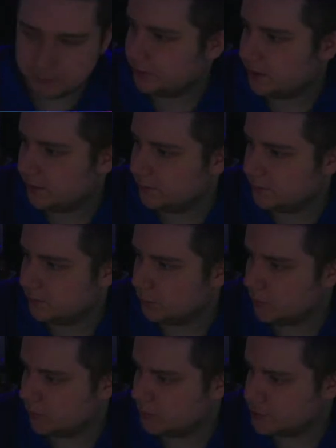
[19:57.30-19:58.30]
the
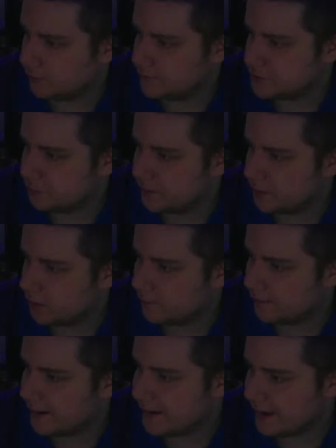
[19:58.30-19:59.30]
Weather Service radar,
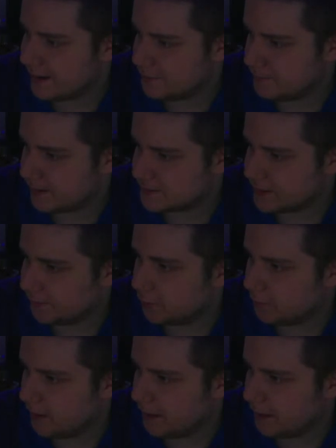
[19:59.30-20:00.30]
KAMX, out
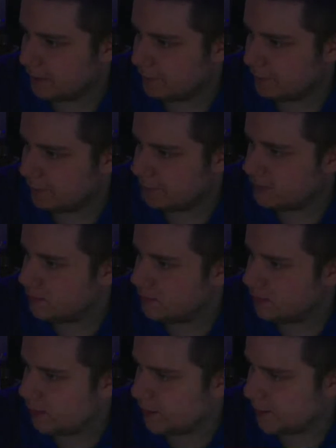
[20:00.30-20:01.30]
there in Miami.
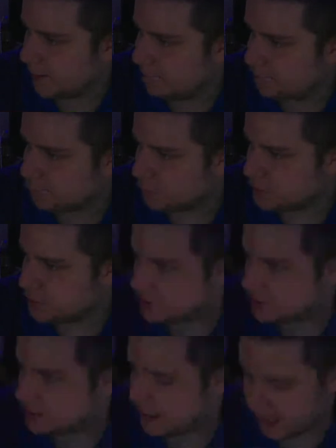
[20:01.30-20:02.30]

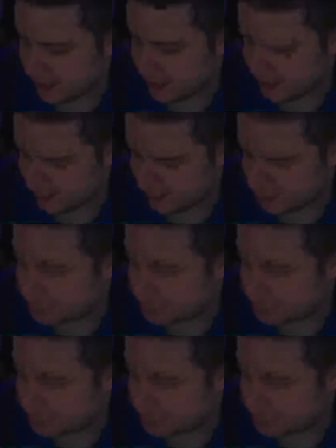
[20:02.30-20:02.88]
Which, yeah, you can